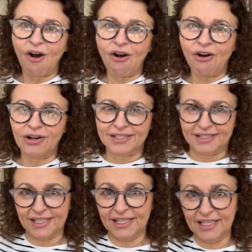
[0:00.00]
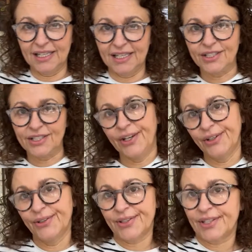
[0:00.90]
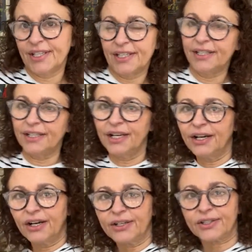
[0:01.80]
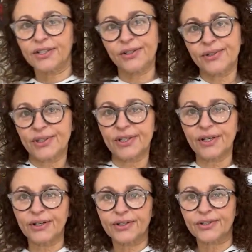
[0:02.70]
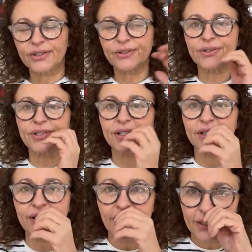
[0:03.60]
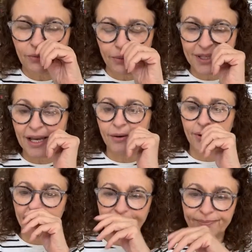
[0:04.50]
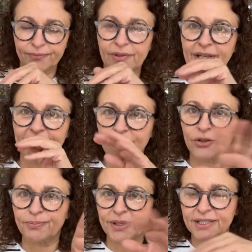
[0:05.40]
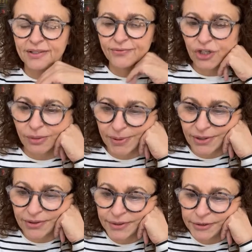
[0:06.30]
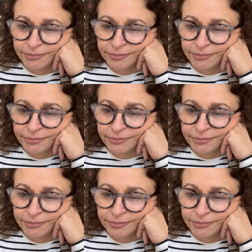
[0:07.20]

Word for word: Oxytocin. Oxytocin, oxytocin. It's what we get um, in the good bits of childbirth.